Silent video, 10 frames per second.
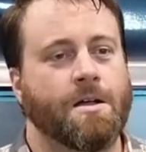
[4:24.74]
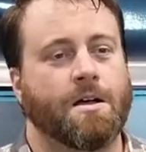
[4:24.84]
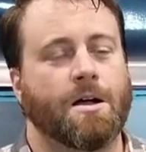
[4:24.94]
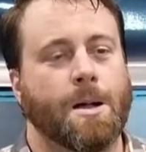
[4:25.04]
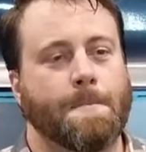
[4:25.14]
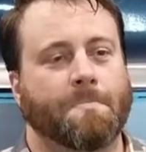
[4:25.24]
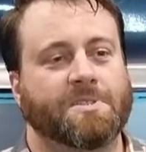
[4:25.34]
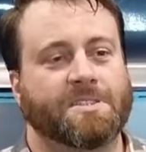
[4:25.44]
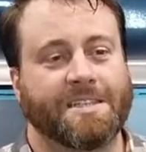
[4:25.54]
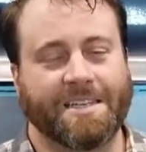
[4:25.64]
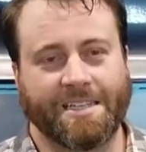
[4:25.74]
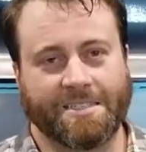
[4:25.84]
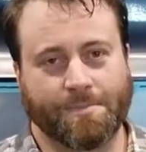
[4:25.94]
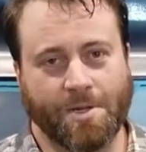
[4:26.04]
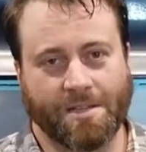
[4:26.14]
Um, C.E.
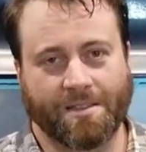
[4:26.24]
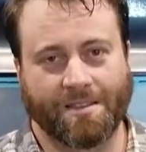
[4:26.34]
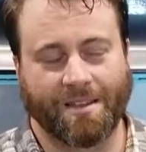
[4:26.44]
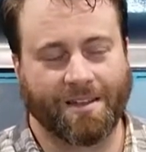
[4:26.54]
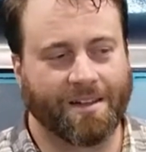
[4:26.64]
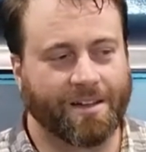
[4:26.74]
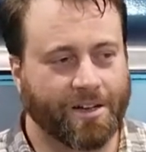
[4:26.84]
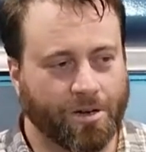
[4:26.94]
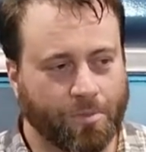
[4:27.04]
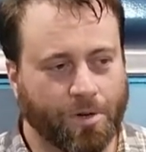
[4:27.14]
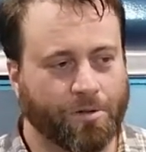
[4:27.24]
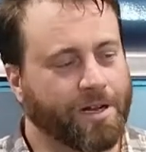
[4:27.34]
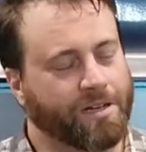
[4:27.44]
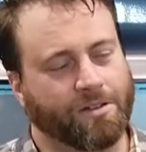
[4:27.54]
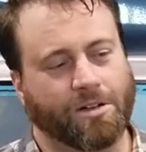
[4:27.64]
Smith, uh, you're a pretty
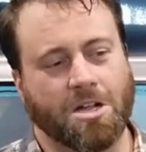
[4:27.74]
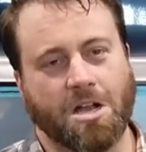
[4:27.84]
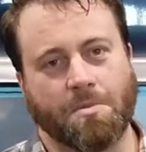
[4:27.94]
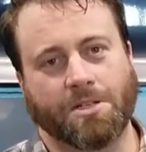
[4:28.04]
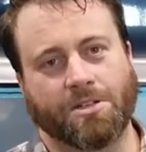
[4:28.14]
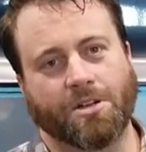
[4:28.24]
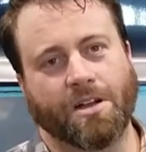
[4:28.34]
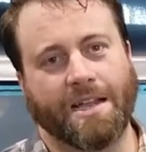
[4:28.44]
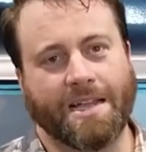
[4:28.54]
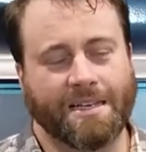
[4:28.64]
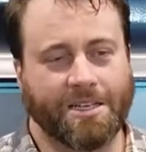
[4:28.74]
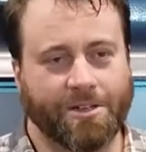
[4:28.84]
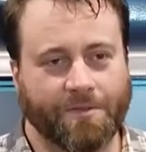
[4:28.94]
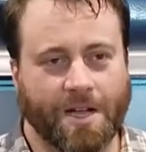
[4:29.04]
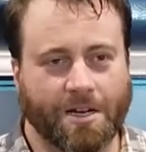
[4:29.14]
regular commenter, and
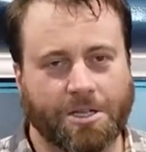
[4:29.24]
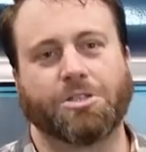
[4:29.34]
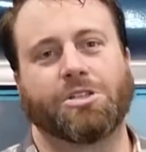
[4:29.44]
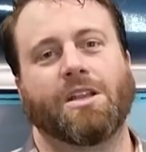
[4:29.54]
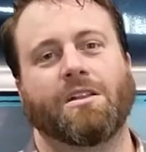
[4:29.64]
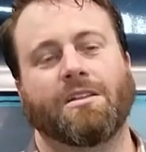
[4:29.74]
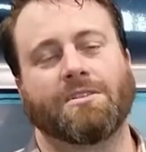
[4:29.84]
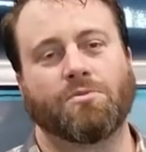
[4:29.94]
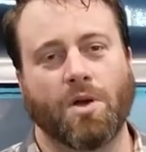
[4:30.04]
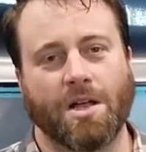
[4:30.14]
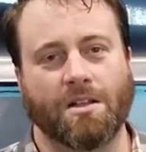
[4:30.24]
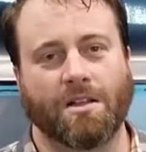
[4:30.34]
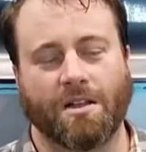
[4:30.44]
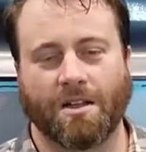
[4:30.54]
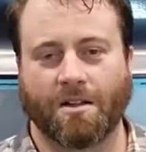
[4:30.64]
you've got a good channel as well.
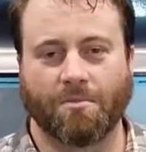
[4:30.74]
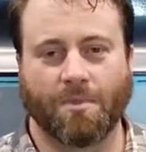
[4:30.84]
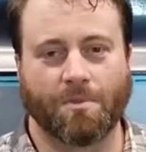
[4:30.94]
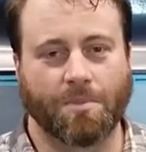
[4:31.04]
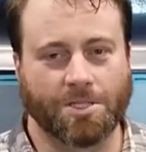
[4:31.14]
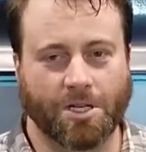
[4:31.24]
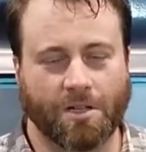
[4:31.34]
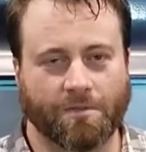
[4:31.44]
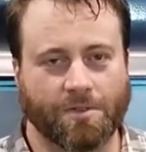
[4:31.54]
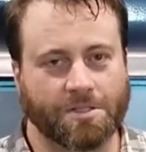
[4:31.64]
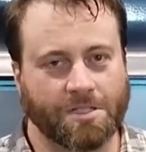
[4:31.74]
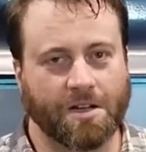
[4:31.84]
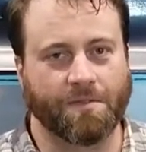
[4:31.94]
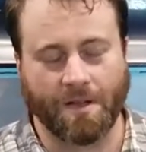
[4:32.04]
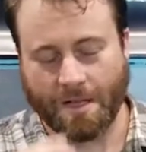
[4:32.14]
Um, a bunch of Oliver
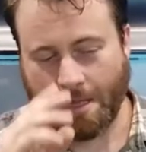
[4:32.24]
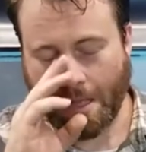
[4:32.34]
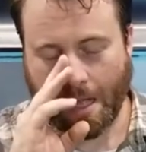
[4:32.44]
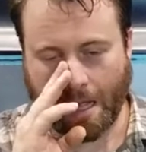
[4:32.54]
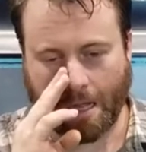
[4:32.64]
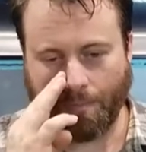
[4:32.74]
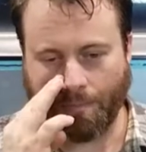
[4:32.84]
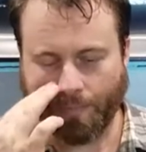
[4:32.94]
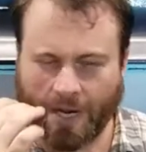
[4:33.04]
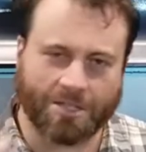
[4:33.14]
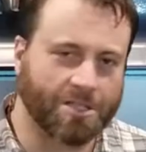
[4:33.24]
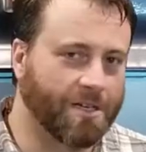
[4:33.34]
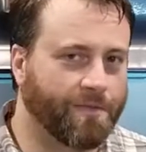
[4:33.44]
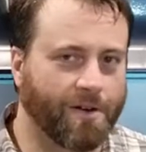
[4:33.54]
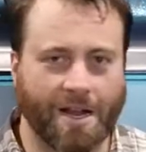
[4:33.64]
stuff. Um, actually,
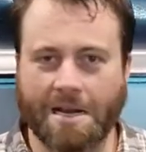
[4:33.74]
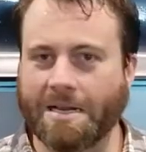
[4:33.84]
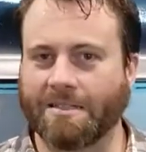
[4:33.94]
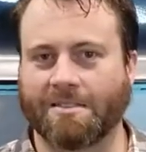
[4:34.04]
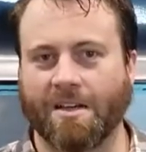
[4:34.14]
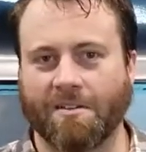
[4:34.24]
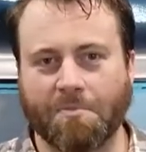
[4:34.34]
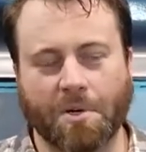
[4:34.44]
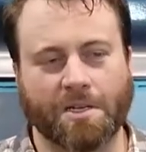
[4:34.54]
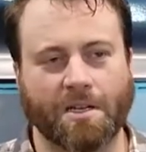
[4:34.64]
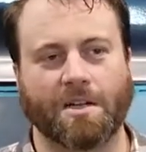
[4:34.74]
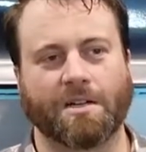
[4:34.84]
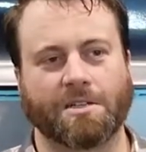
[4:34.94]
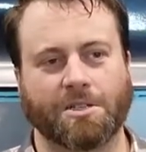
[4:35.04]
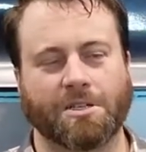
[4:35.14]
a variety of stuff, but
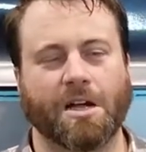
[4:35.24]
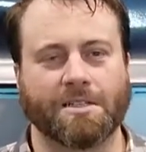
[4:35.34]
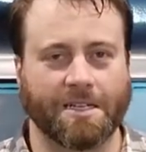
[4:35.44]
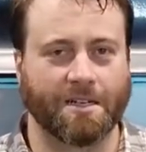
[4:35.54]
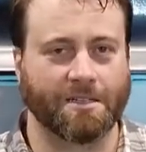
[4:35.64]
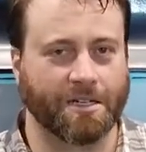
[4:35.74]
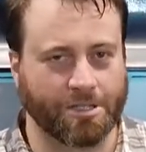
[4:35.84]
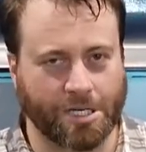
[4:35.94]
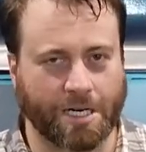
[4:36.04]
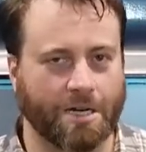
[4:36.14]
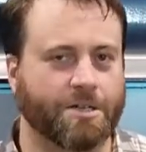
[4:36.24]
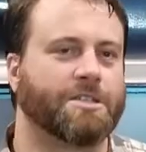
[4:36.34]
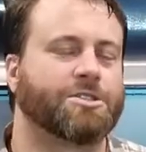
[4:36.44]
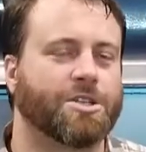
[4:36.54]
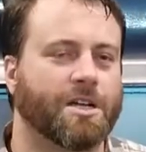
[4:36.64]
uh, good content on there. Check out
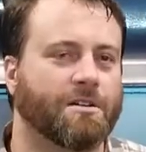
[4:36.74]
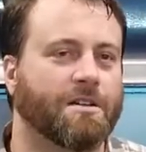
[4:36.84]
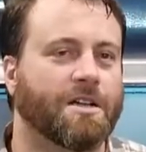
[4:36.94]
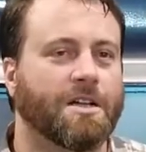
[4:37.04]
his channel.